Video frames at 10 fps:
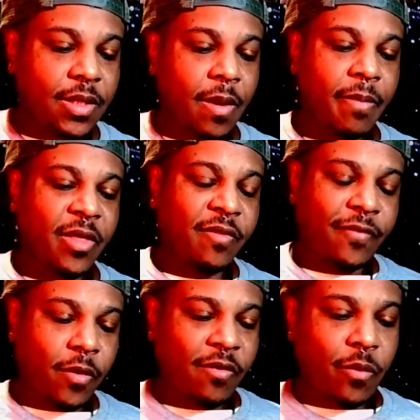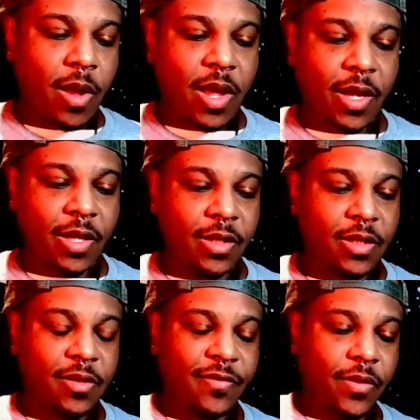Tell me about the Four of
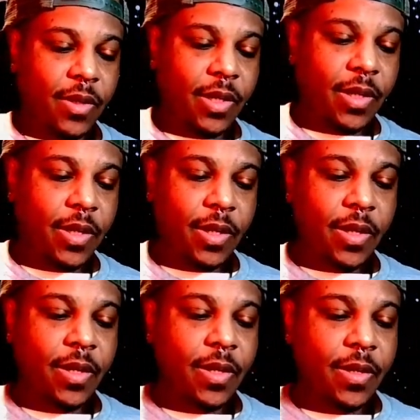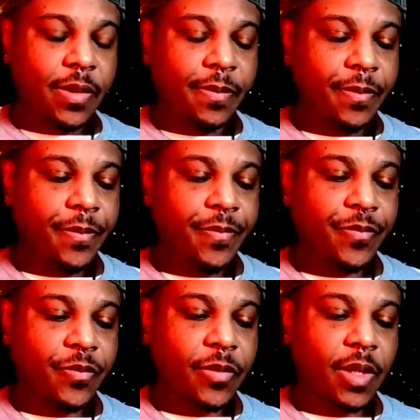Wands for
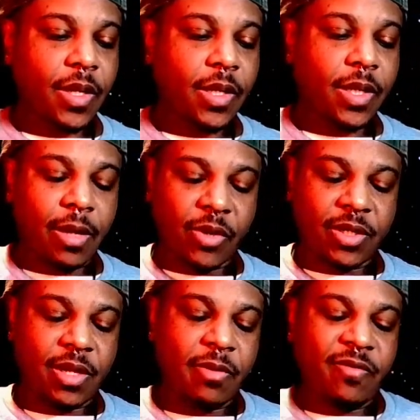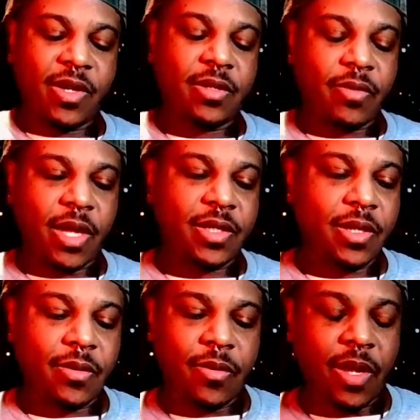Libra, Sun, Moon, Venus, and
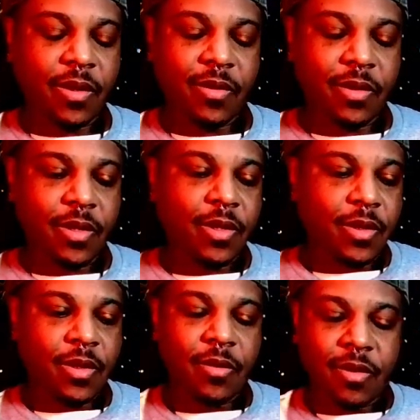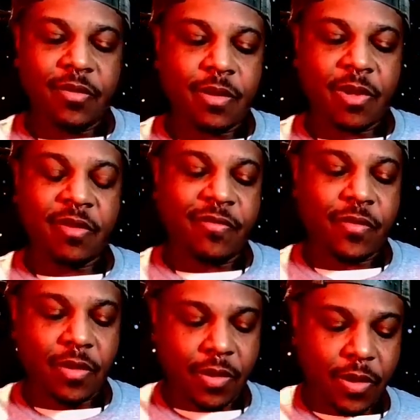Rising. What? About the
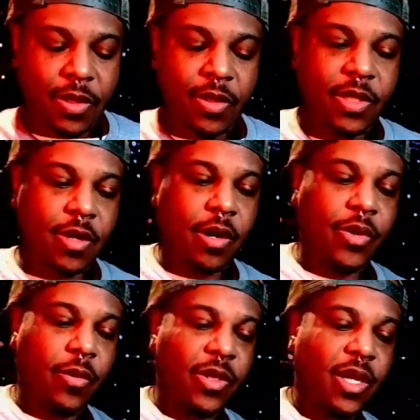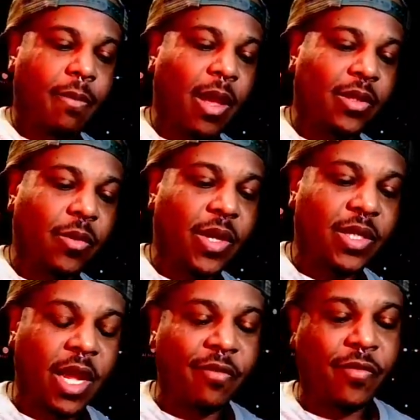four, this card really wants to come out, so we're
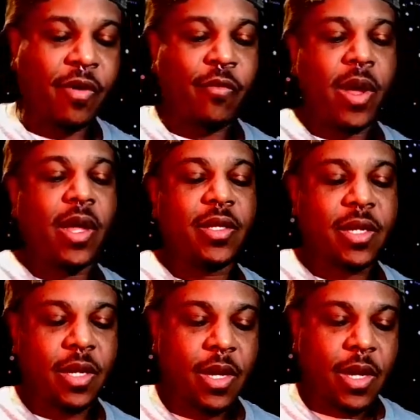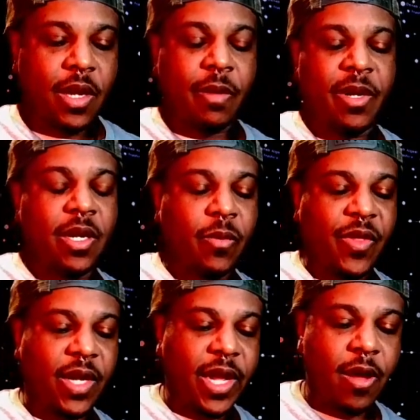going to take it. Four of Wands could be dealing
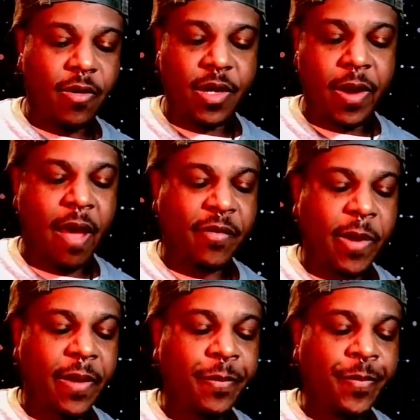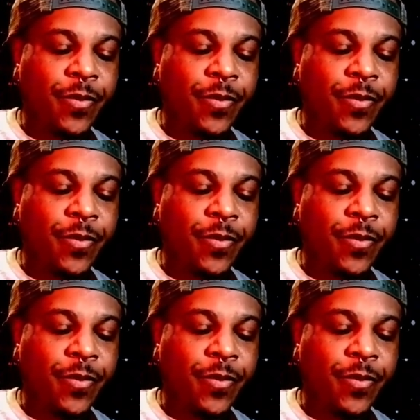with a Leo. Don't have to be.